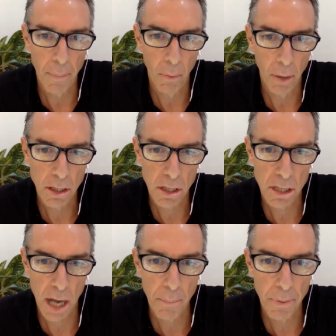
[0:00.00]
we just
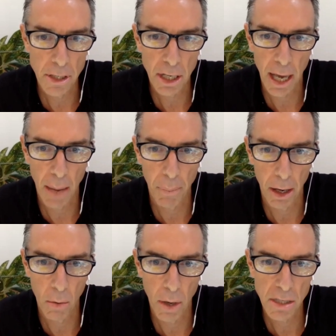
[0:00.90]
jump into a couple
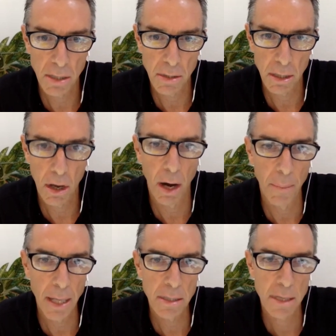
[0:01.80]
of questions and
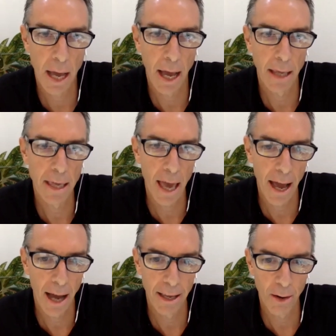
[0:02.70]
comments.
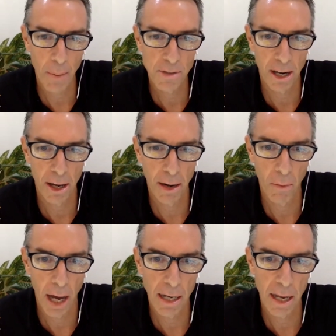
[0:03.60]
Yeah, you're absolutely
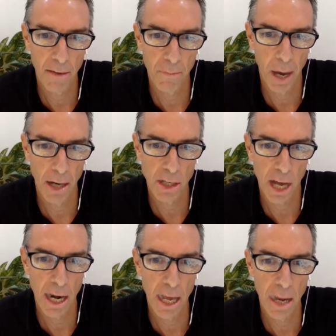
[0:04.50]
right, Dave Budge.
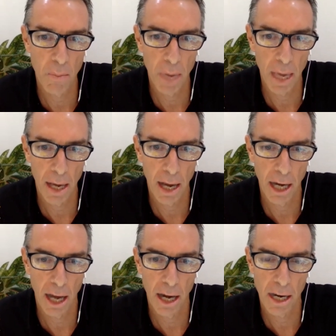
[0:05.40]
I need a beard. I
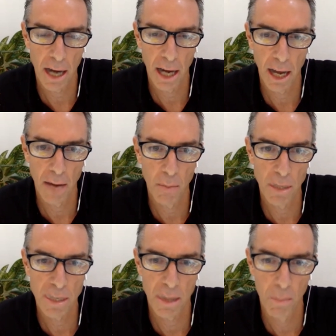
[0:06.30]
don't
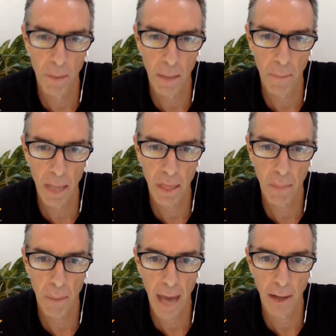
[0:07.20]
meet the
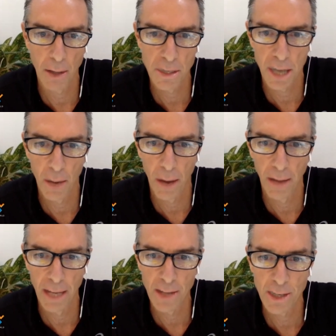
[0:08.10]
panel, so I'll
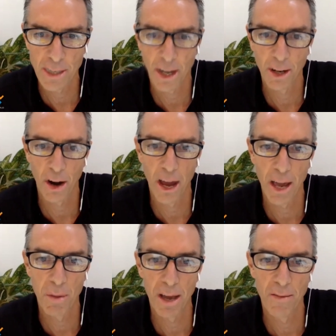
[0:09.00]
need to start growing a
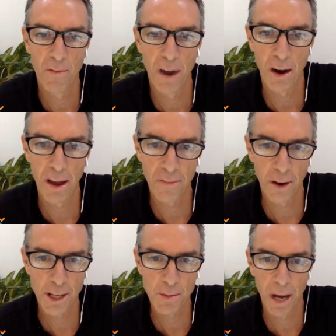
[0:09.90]
beard very
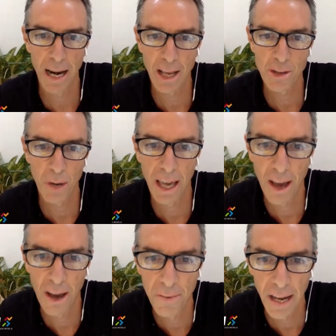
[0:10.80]
fast by next week,
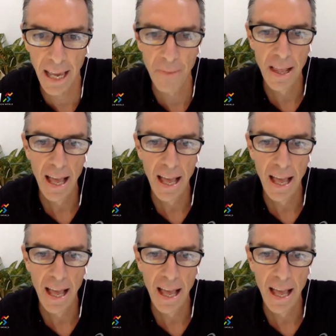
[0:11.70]
hopefully.